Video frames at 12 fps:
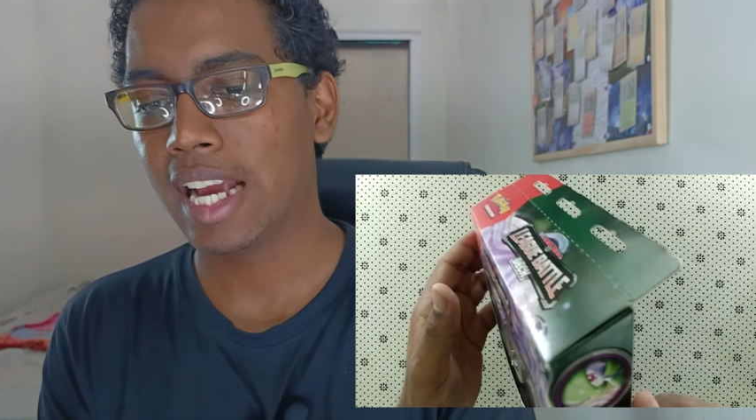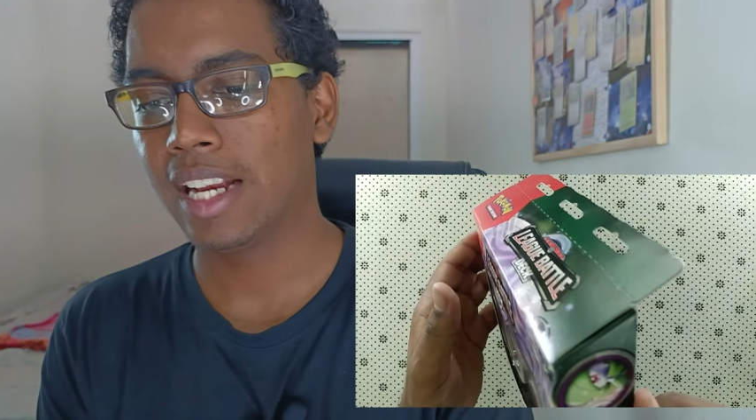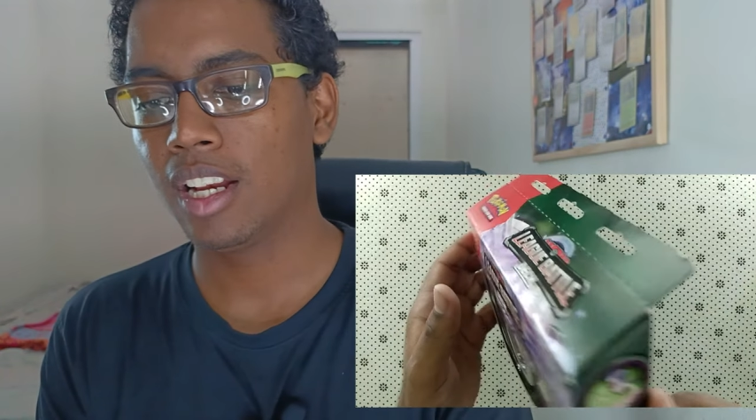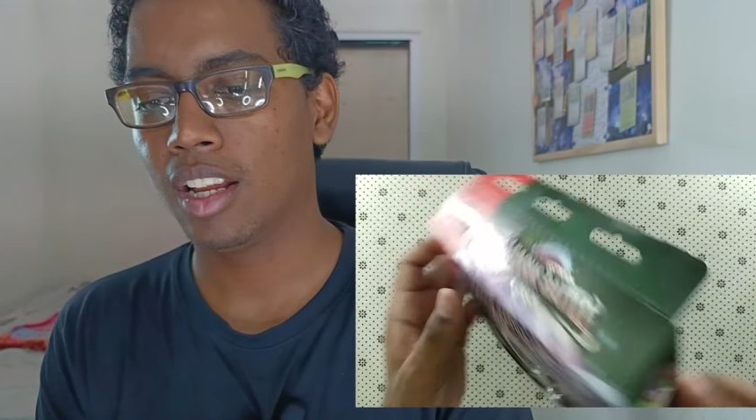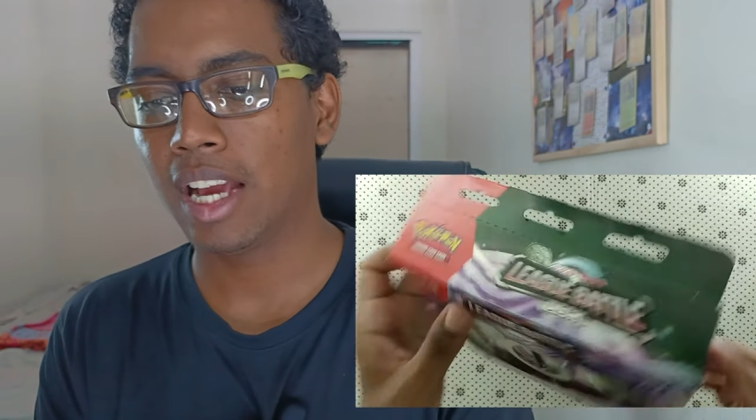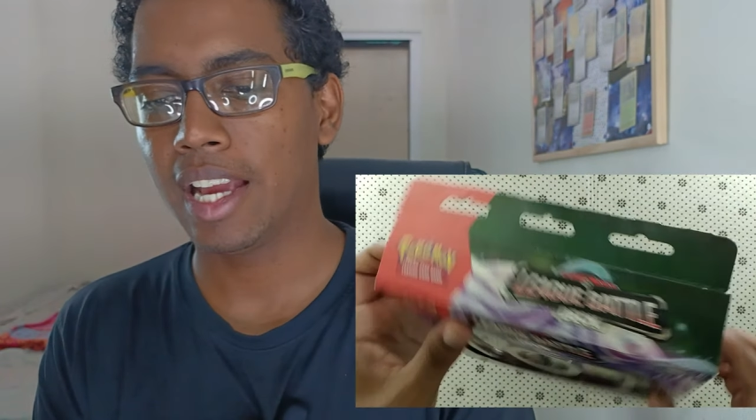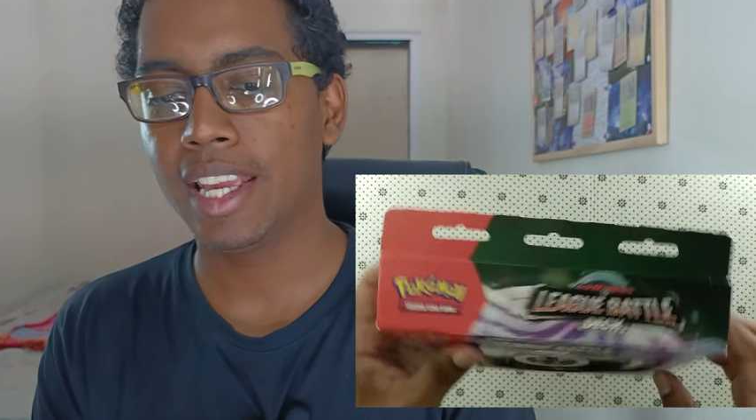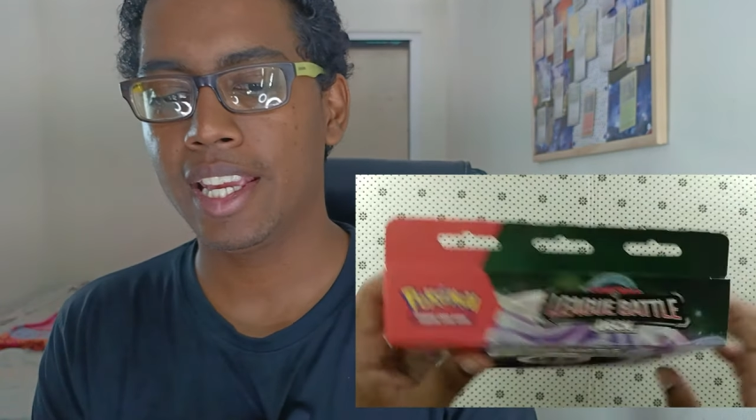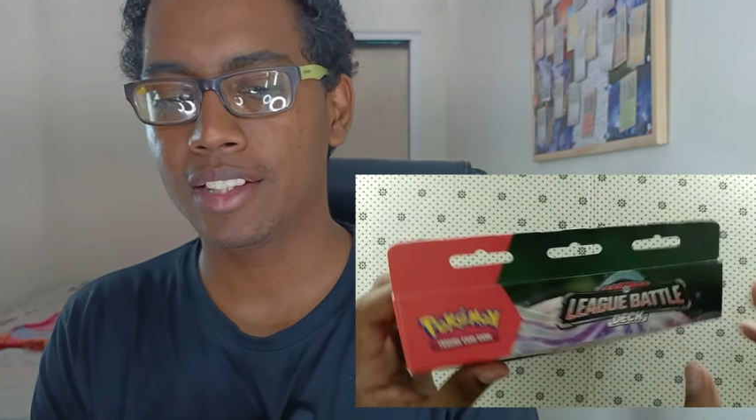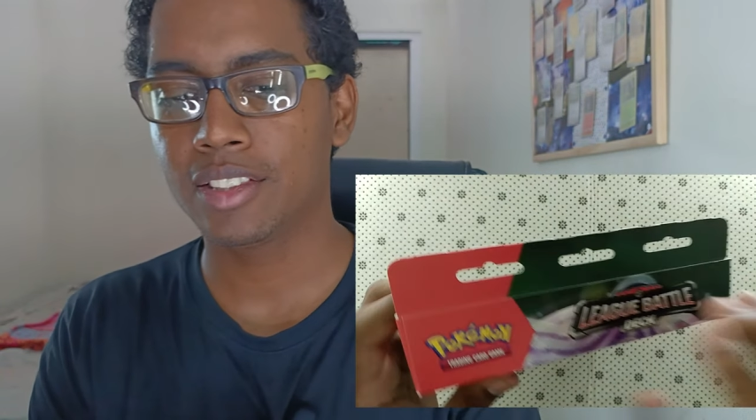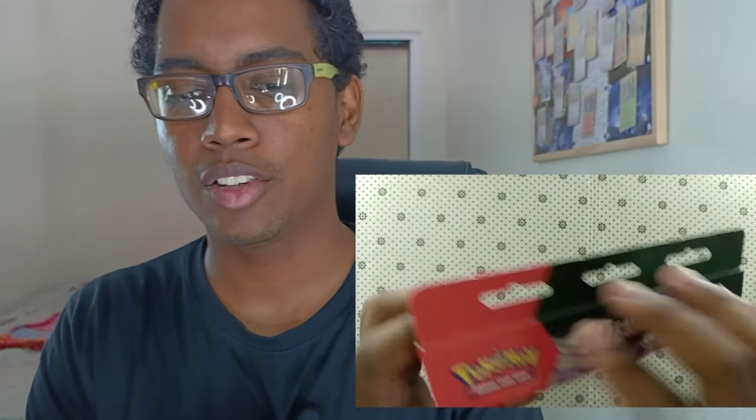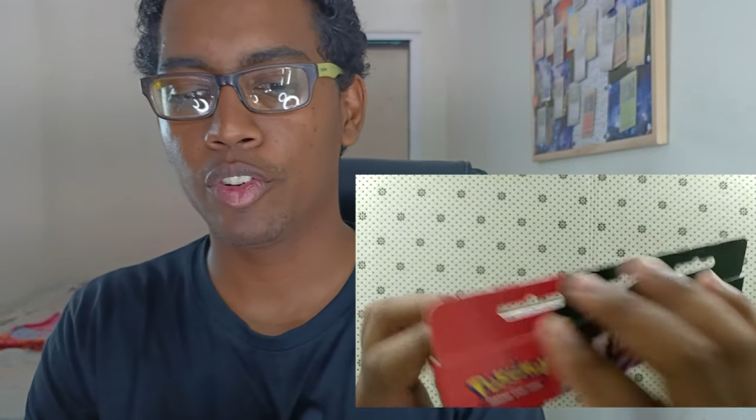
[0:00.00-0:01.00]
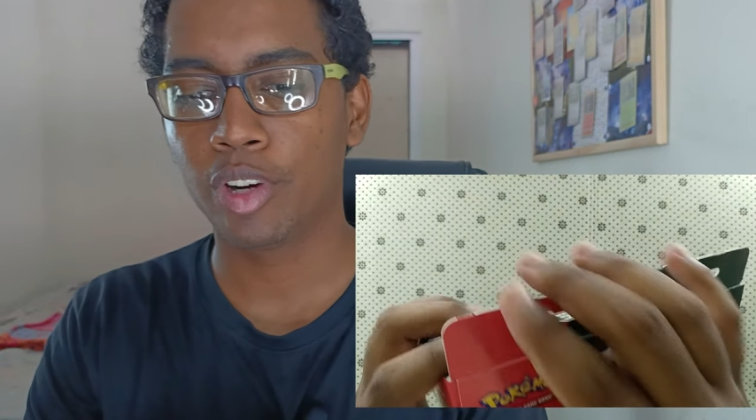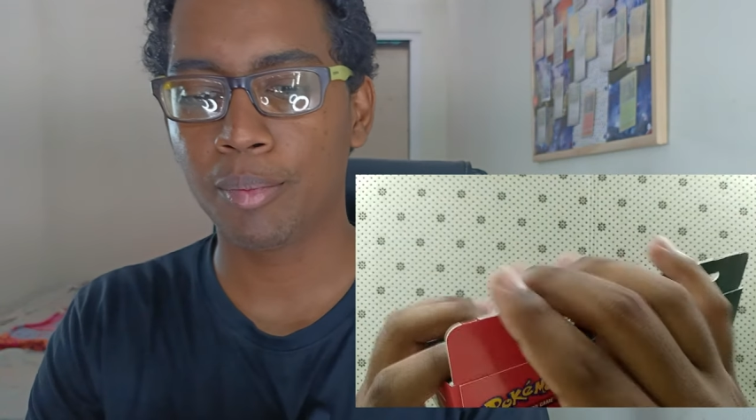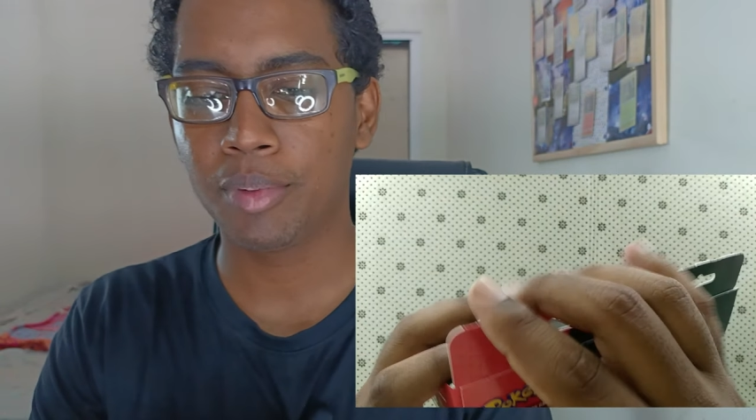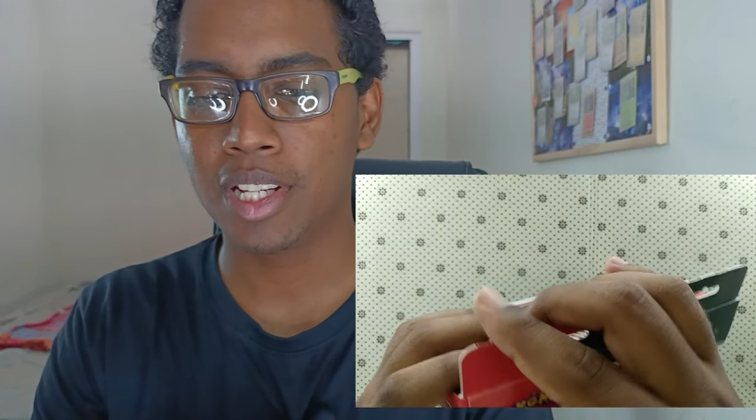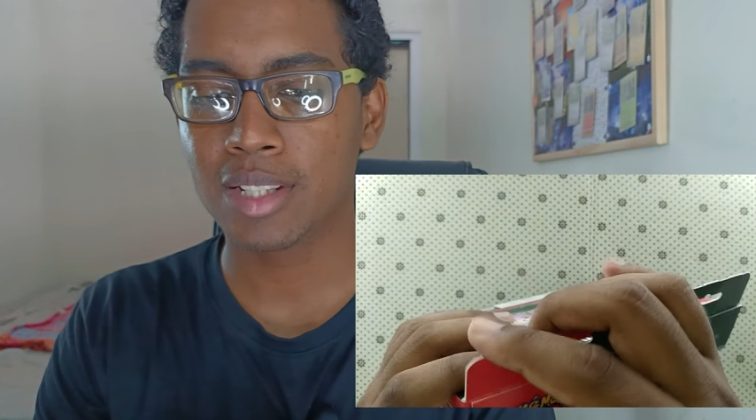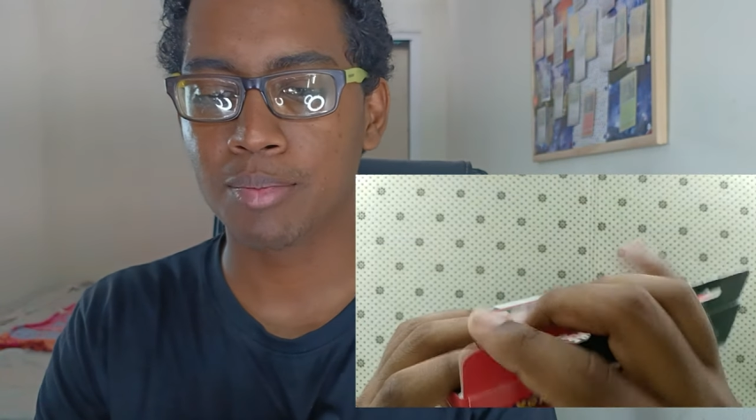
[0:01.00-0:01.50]
I love I hate to
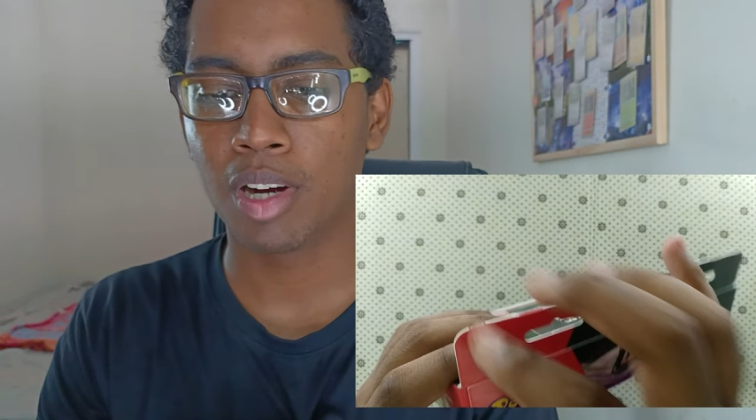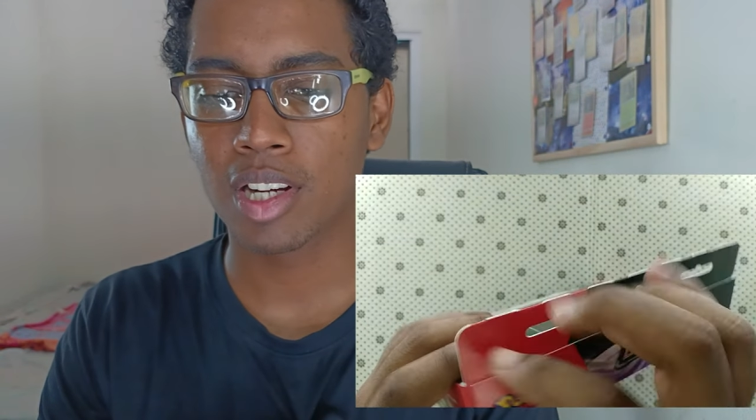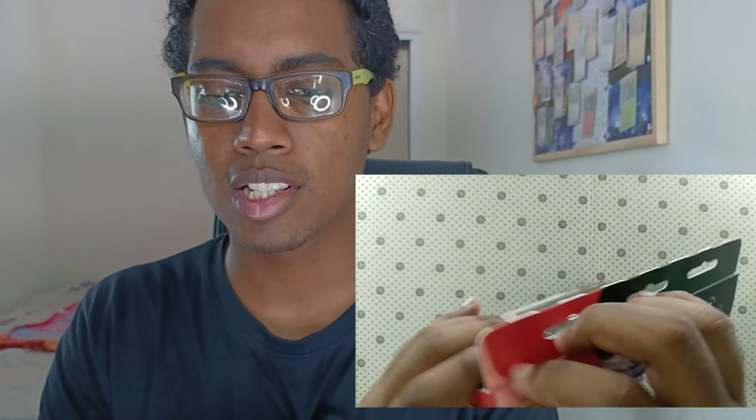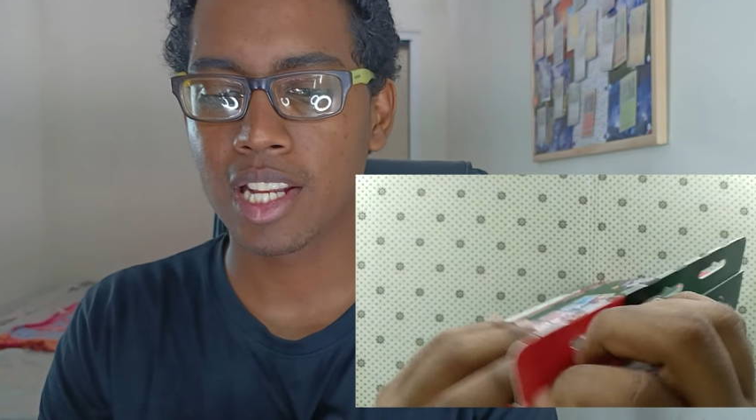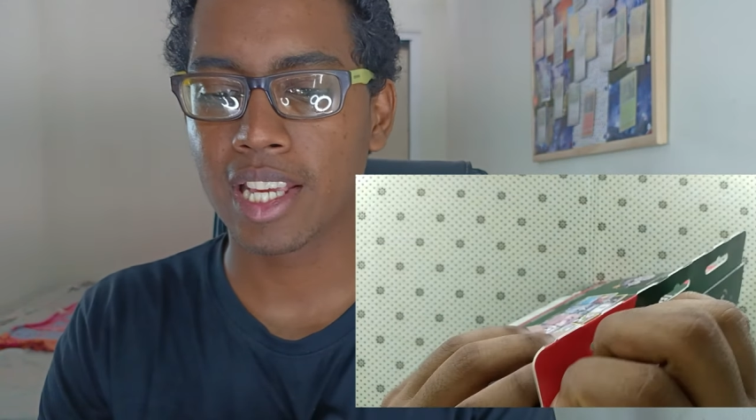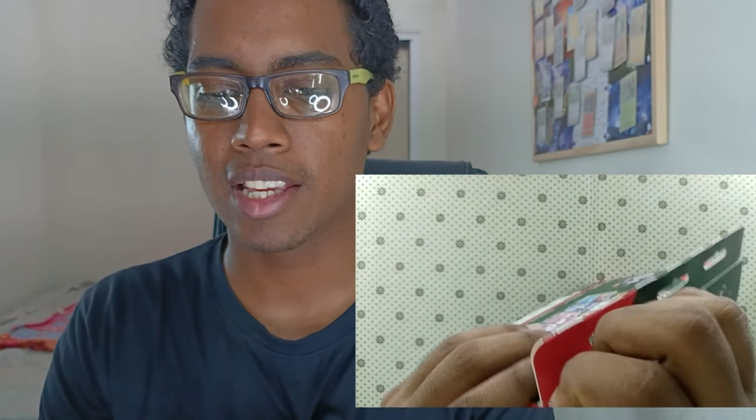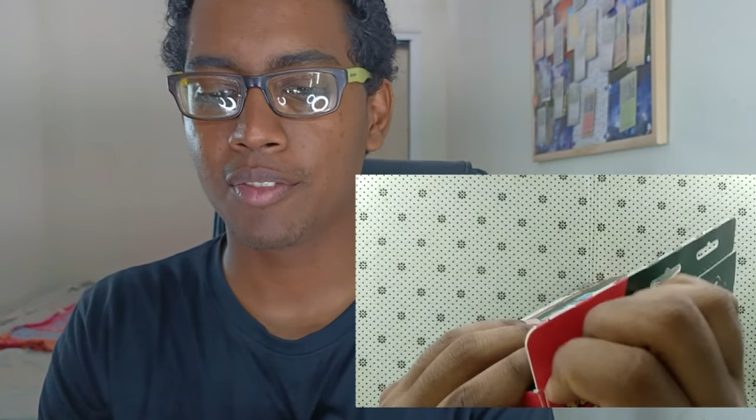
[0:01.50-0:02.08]
rip these boxes like